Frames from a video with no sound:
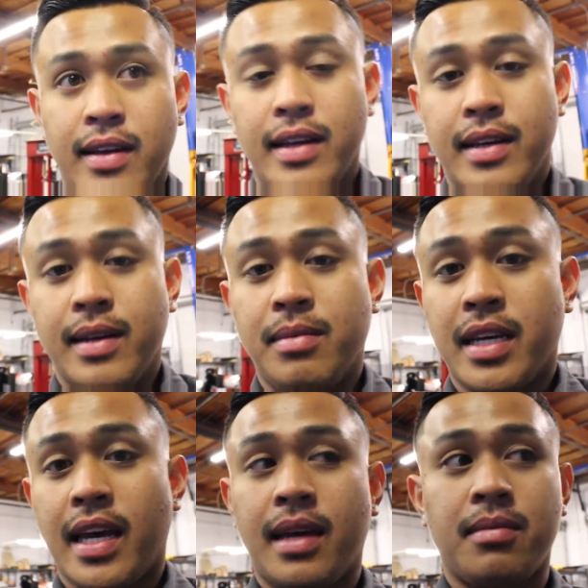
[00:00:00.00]
it
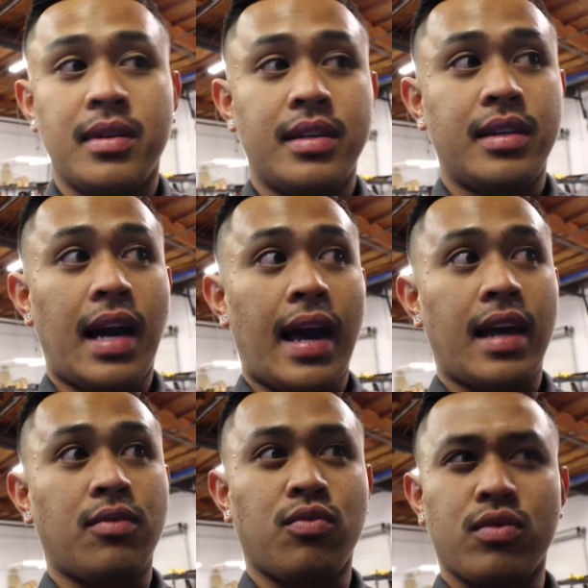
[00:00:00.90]
became
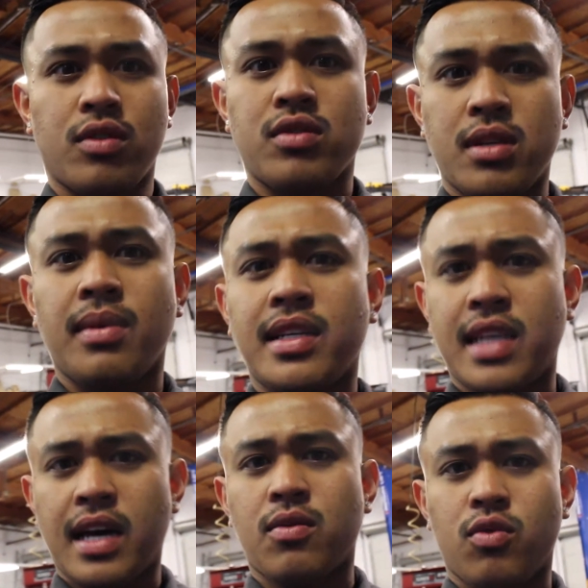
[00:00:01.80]
there were some days
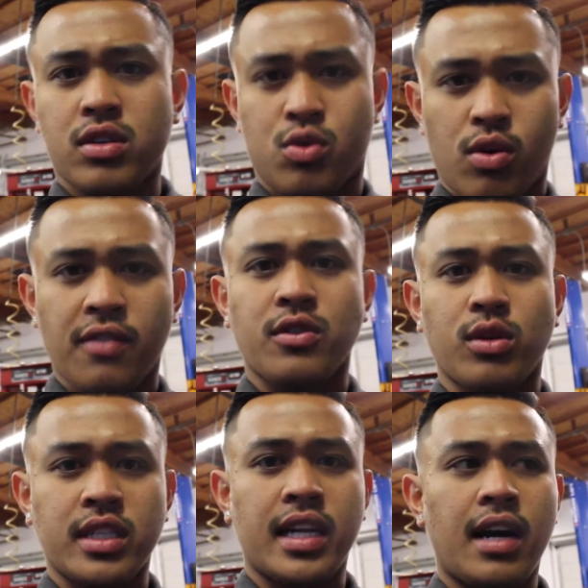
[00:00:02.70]
I had to work 12,
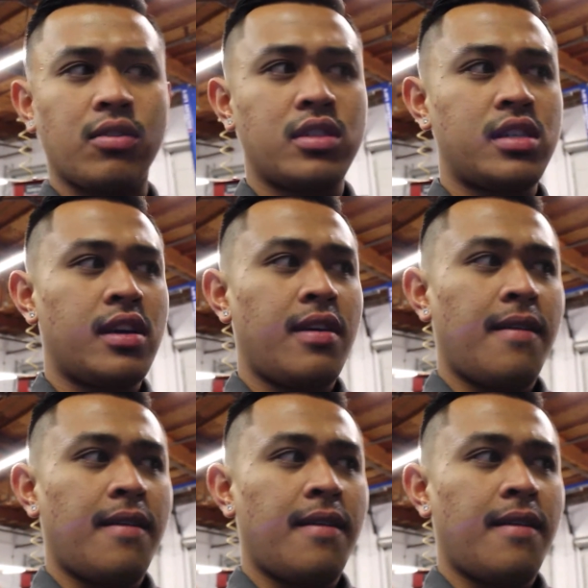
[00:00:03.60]
13 hours,